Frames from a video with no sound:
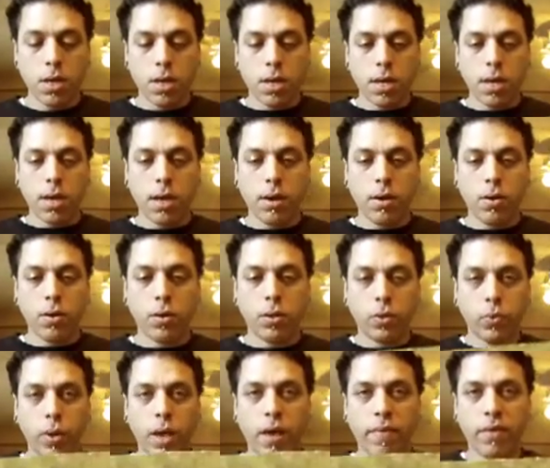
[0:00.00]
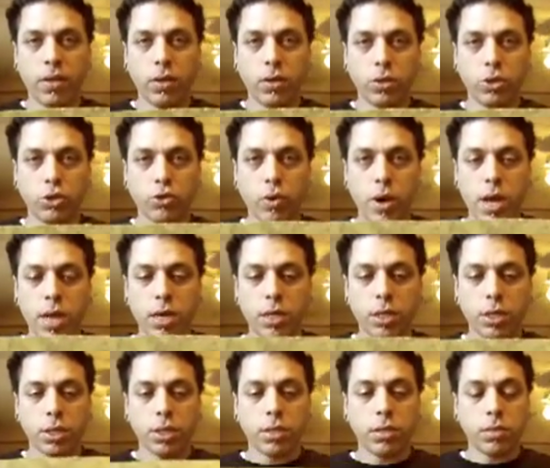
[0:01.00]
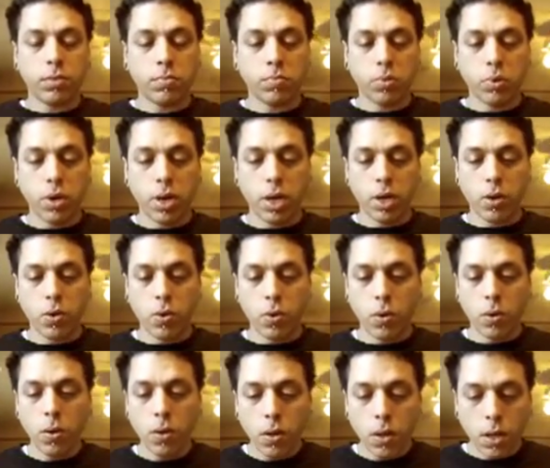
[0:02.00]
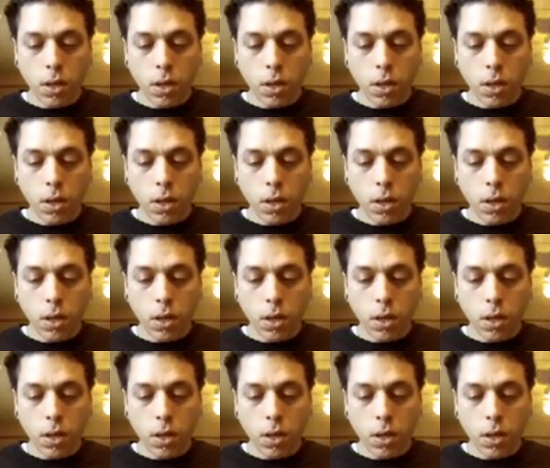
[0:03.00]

I noticed we have a little trench. Pretty cool.